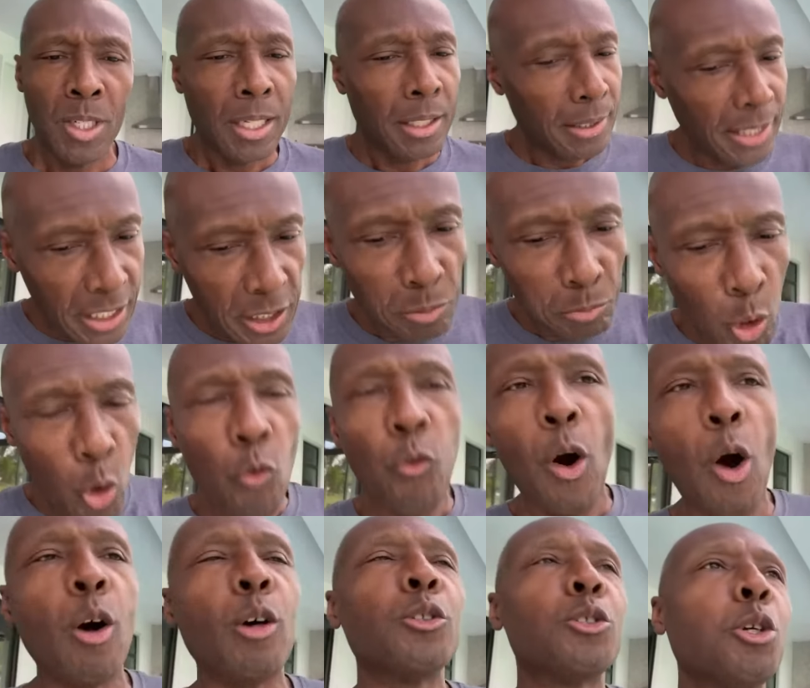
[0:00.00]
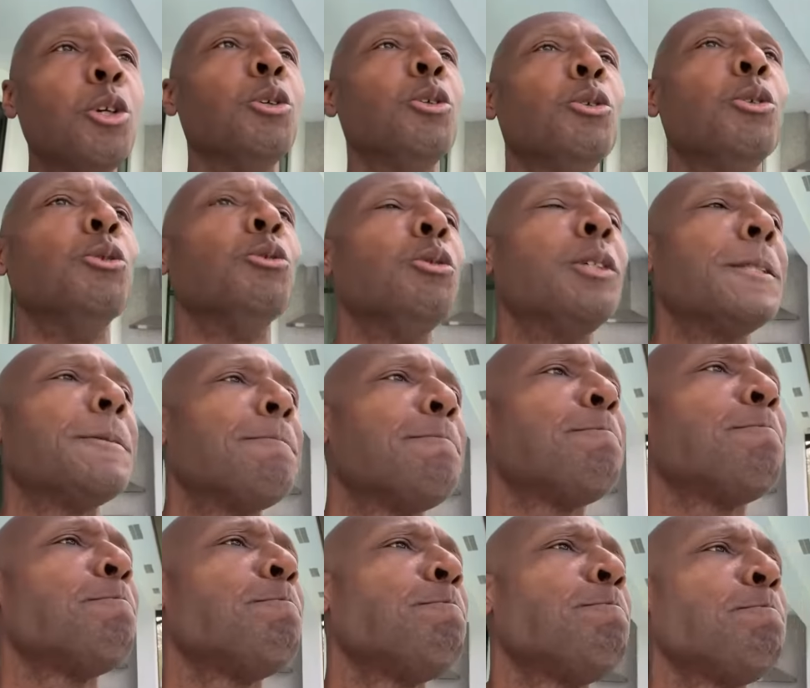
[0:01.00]
Let's move on to
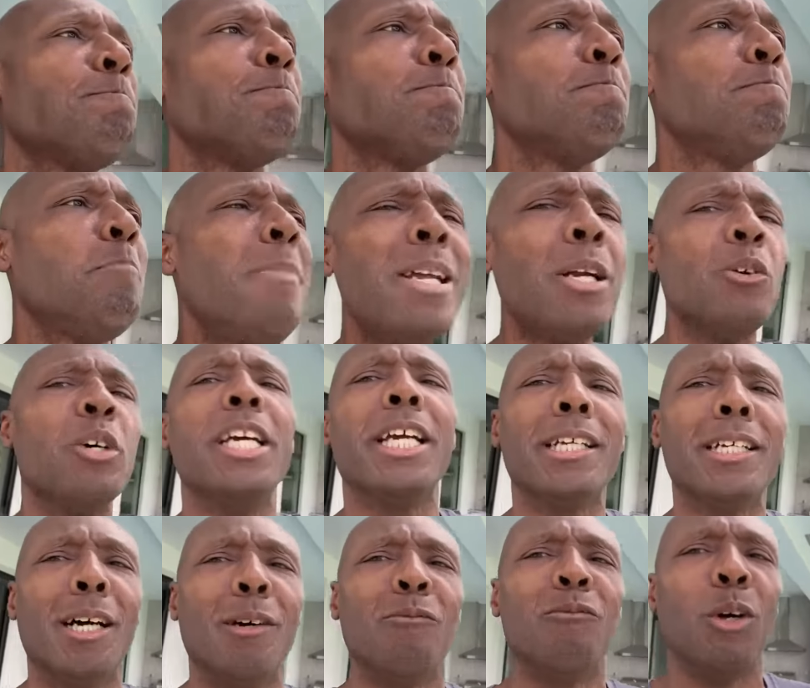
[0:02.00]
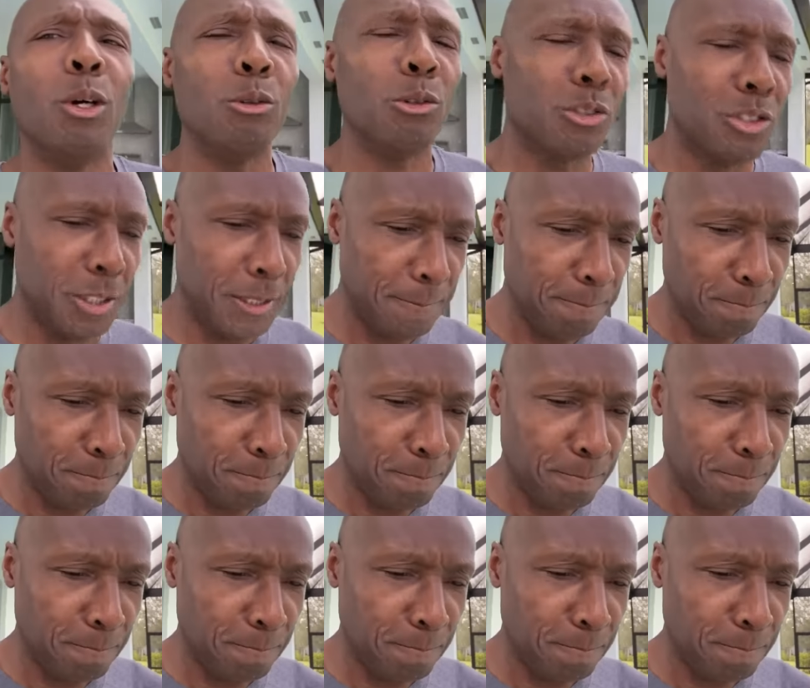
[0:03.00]
middle income folks.